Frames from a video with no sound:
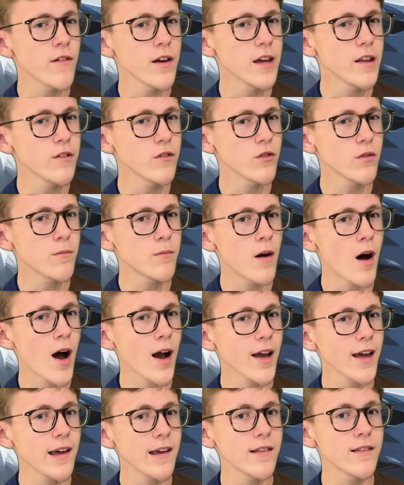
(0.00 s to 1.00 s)
in some
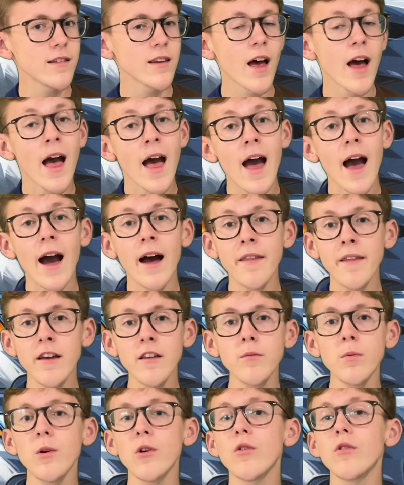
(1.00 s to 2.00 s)
markets, and that's
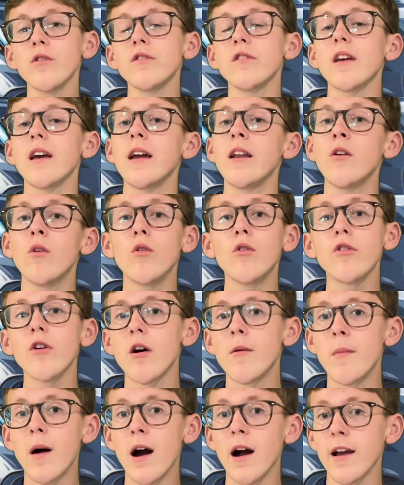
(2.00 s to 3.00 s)
because in other
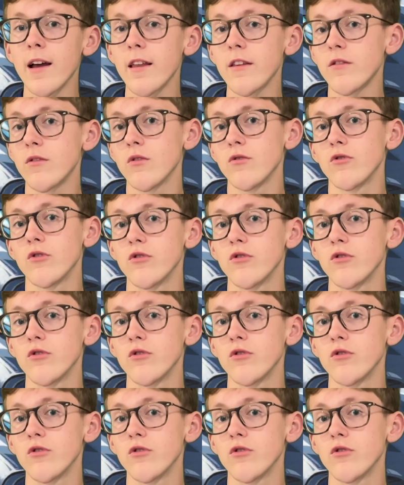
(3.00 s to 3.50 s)
markets such as